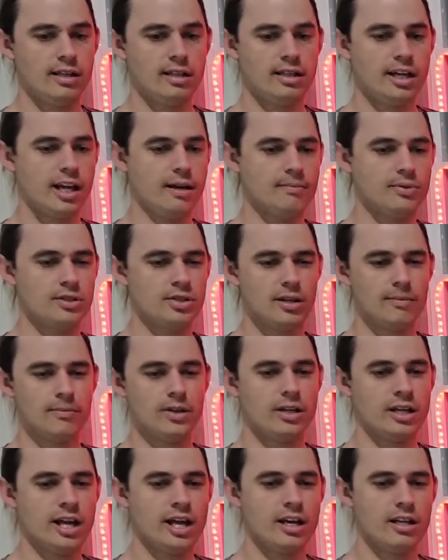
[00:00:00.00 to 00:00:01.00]
kept
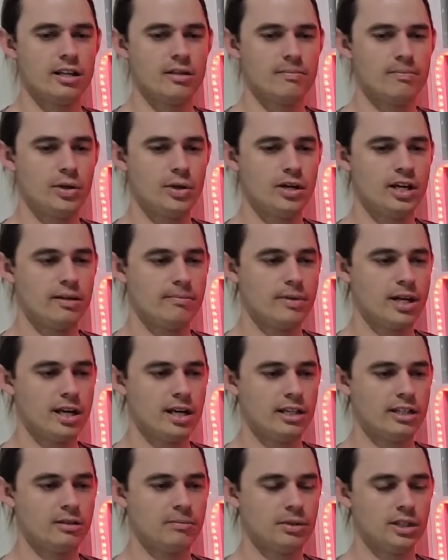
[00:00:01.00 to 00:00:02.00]
someone out of the buying
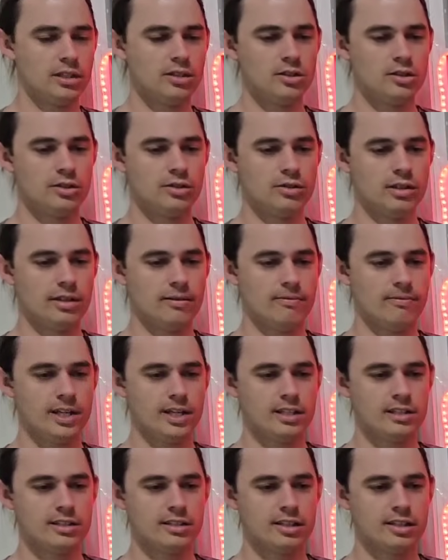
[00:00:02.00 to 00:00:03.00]
market because you're an
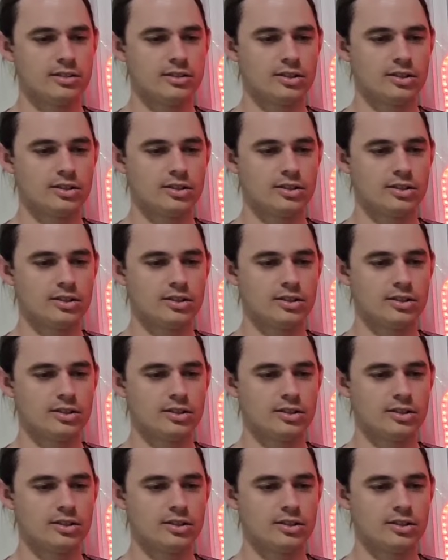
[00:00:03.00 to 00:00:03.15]
investor.